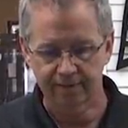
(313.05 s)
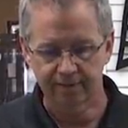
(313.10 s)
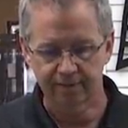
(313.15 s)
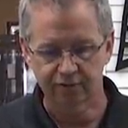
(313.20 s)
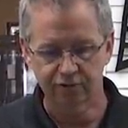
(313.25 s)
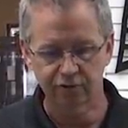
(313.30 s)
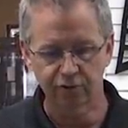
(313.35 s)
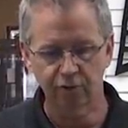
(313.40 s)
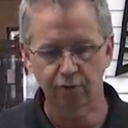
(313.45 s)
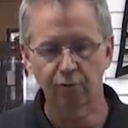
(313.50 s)

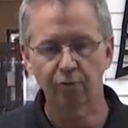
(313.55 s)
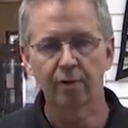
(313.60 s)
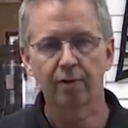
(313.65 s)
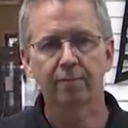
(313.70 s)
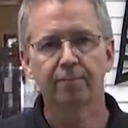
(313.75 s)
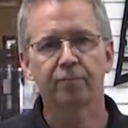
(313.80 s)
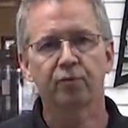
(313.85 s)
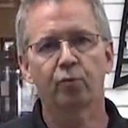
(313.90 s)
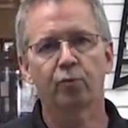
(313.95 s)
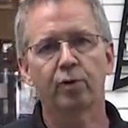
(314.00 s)
So
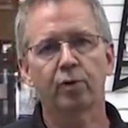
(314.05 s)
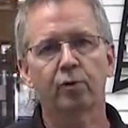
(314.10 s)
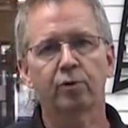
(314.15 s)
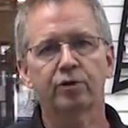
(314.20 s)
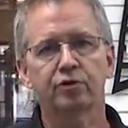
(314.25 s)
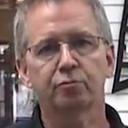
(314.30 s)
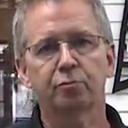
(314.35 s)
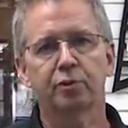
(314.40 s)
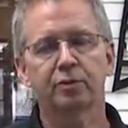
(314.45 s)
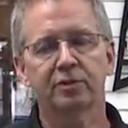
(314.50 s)
we
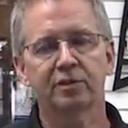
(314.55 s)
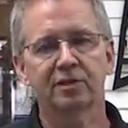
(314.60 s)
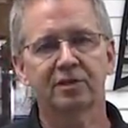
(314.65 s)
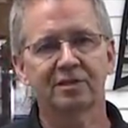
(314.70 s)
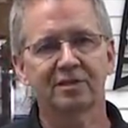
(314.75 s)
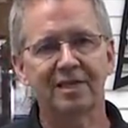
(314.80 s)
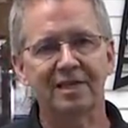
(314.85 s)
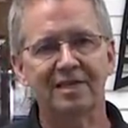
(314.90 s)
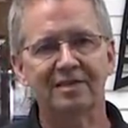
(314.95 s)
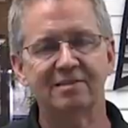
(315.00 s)
always put
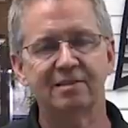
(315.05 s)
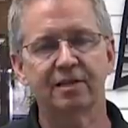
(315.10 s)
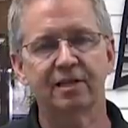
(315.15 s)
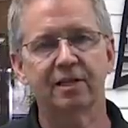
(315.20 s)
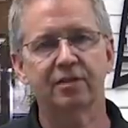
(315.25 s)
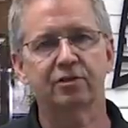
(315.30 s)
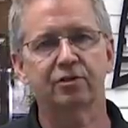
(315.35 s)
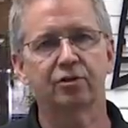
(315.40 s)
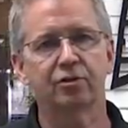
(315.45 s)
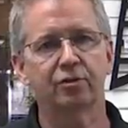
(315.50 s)
this easy to
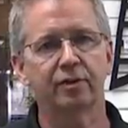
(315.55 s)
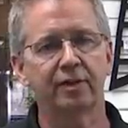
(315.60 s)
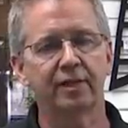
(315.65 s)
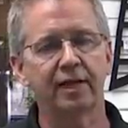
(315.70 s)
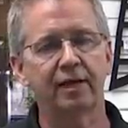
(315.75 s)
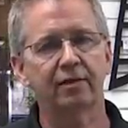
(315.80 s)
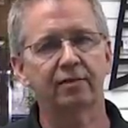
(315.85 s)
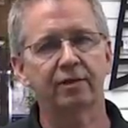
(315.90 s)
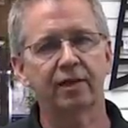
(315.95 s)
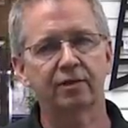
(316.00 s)
get to, and
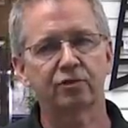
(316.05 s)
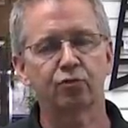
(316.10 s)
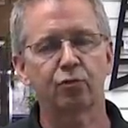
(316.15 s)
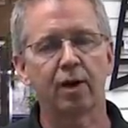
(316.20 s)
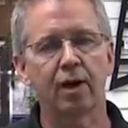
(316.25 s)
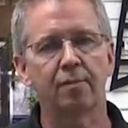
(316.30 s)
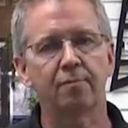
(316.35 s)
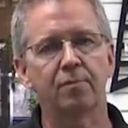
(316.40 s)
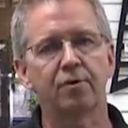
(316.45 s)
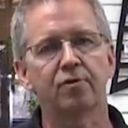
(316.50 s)
that's
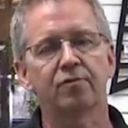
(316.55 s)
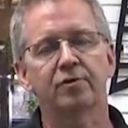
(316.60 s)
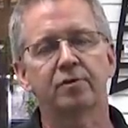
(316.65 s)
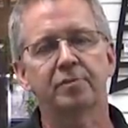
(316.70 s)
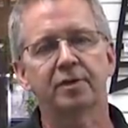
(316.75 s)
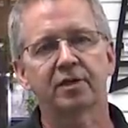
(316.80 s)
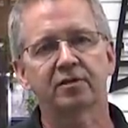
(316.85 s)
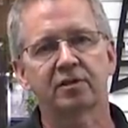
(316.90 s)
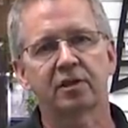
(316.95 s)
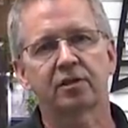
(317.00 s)
why I moved it,
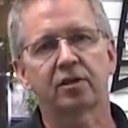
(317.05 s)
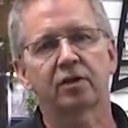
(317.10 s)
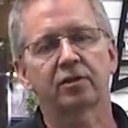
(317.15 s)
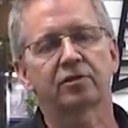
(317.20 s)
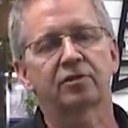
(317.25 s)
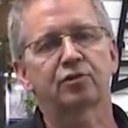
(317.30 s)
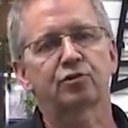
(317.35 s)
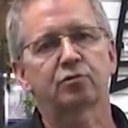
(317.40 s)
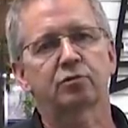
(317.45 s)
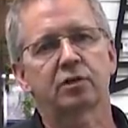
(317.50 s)
because I thought
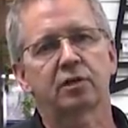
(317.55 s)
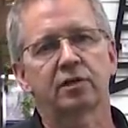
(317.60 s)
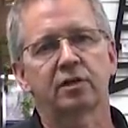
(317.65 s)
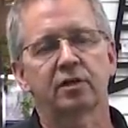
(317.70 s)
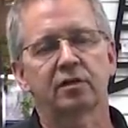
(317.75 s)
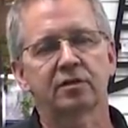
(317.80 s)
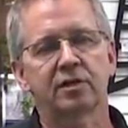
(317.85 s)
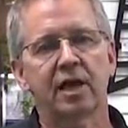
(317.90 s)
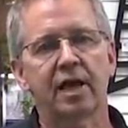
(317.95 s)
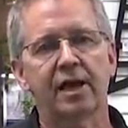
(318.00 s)
this was a
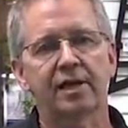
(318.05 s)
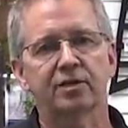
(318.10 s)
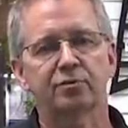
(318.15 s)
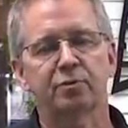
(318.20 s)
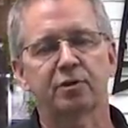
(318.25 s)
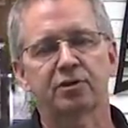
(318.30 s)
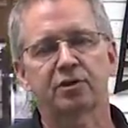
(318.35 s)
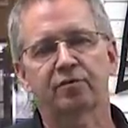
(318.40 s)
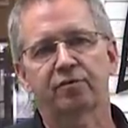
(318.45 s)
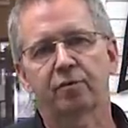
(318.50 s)
little tight,
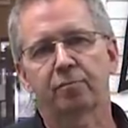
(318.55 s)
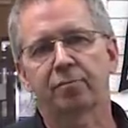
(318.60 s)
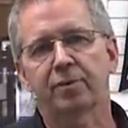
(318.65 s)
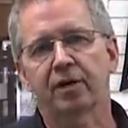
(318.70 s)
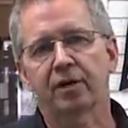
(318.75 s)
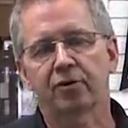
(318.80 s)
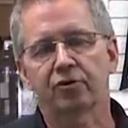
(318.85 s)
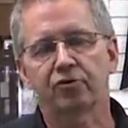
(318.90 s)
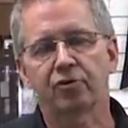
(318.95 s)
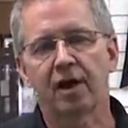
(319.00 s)
especially for
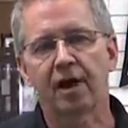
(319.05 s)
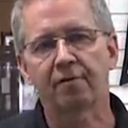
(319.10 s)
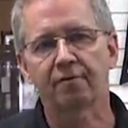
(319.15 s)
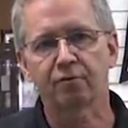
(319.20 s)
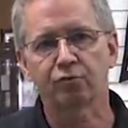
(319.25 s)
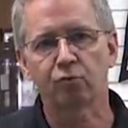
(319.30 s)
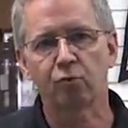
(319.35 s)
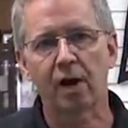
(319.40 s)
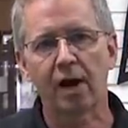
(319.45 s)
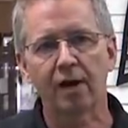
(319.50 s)
bigger
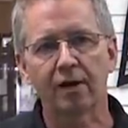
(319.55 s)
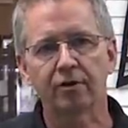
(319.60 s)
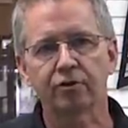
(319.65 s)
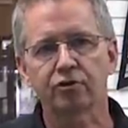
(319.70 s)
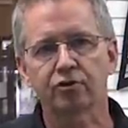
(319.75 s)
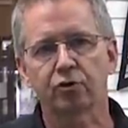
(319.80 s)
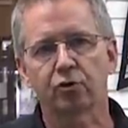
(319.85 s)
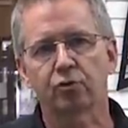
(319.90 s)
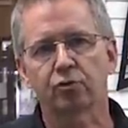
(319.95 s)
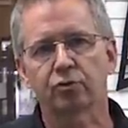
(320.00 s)
drivers, wider
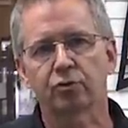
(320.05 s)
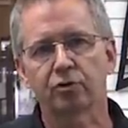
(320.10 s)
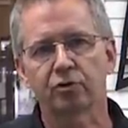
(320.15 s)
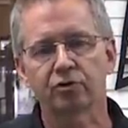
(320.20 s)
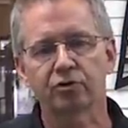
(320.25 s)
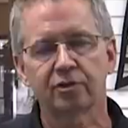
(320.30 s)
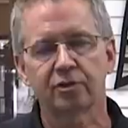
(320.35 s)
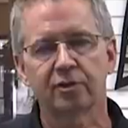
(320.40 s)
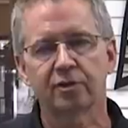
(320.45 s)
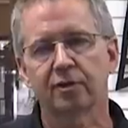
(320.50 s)

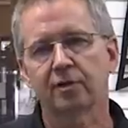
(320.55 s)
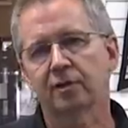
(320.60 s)
shoulders.